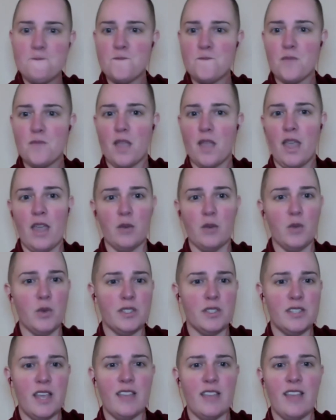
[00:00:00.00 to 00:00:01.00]
And we
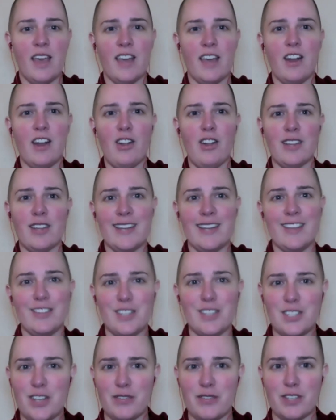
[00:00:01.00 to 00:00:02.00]
would say that all in
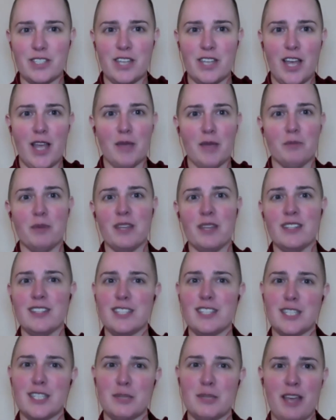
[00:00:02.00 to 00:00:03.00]
English every time, but
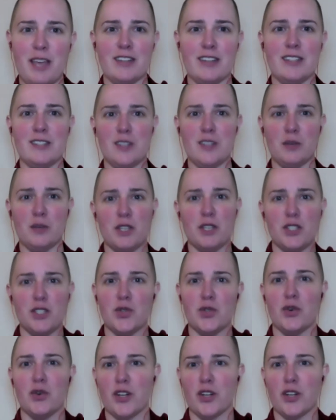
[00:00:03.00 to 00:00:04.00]
the Tibetan is so much
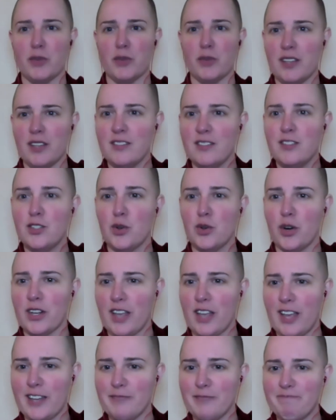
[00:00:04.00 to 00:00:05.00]
shorter, we
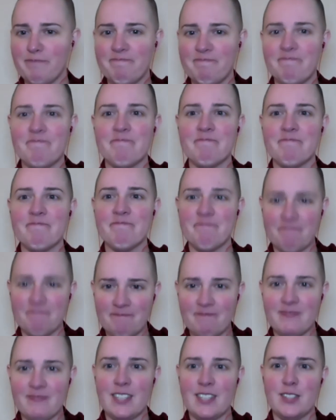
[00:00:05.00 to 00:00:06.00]
shortcut.
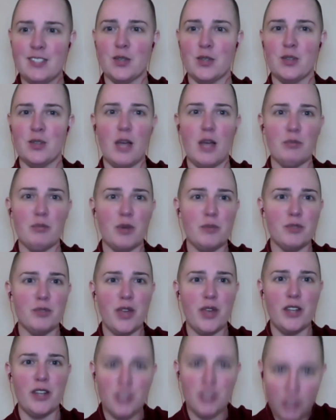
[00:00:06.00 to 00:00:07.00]
So Lamrim
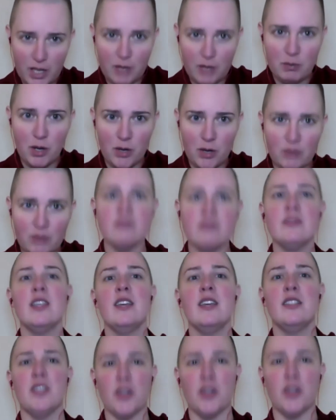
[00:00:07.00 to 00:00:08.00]
Chenmo,
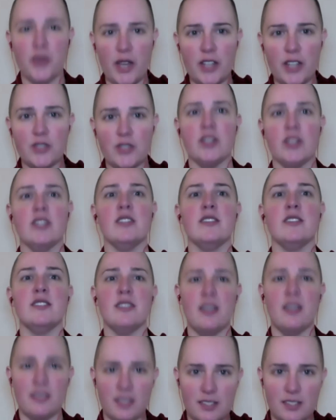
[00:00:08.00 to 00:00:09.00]
The Great Treatise
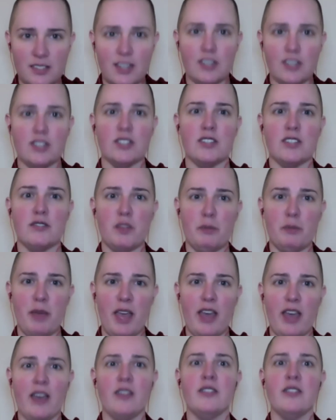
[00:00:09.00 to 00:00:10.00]
on the Stages of the
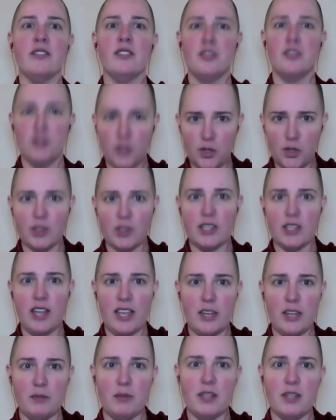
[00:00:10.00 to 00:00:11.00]
Path to
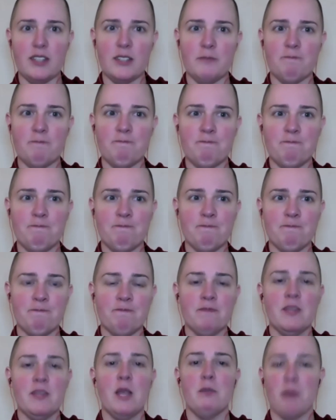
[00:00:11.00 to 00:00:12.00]
Enlightenment
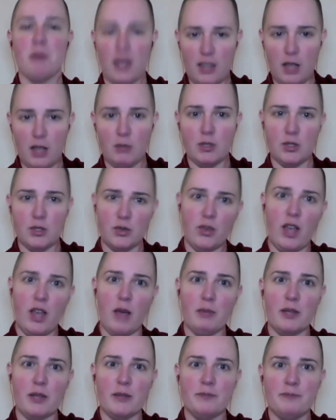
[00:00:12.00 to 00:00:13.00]
by Lama Tsongkhapa.